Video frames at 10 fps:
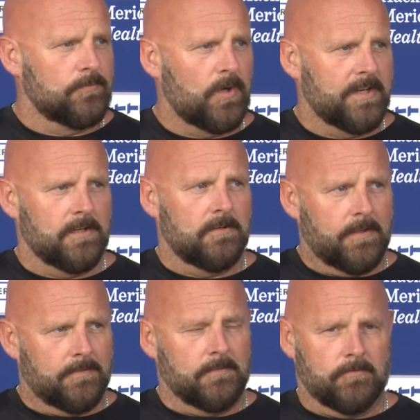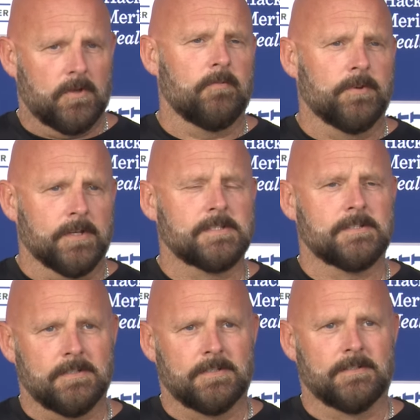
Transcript: and Wandell, I've covered this.